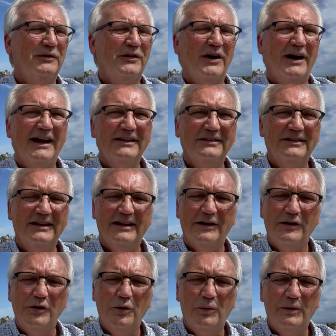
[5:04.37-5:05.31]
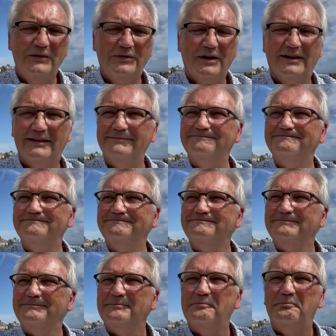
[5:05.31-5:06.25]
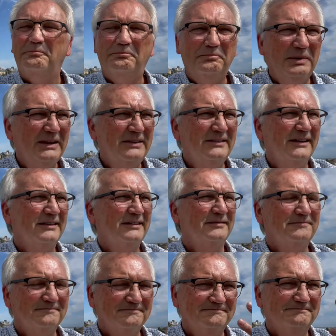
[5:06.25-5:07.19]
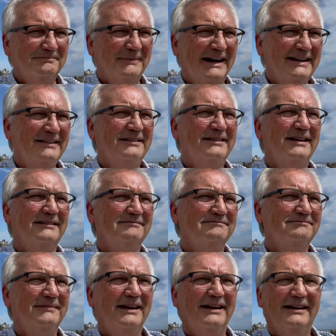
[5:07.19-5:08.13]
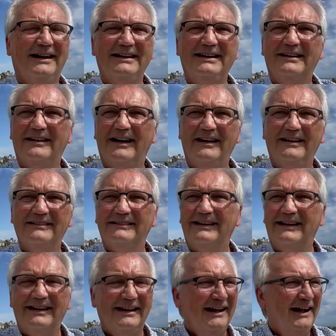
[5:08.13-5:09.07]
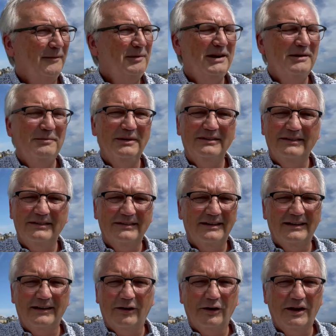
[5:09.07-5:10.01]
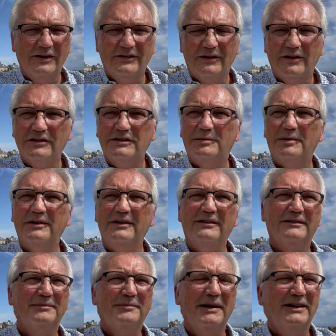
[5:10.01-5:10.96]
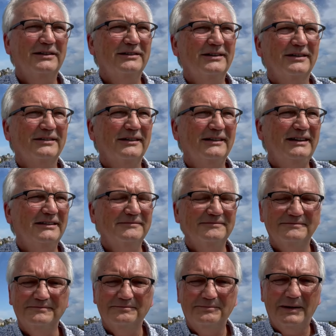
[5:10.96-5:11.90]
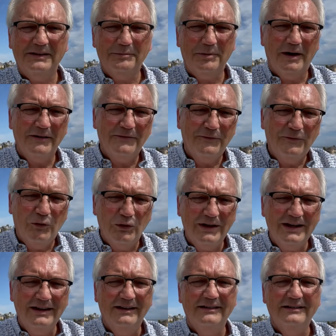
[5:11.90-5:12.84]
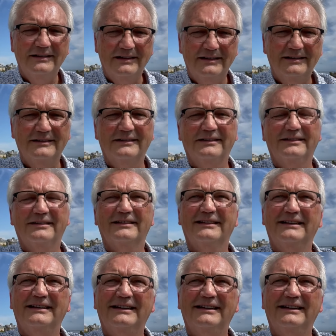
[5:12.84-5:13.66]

we've got SEO, we've got business mindset. That, you know, I've been in business and as an entrepreneur, my goodness, you know, best part of 40 years.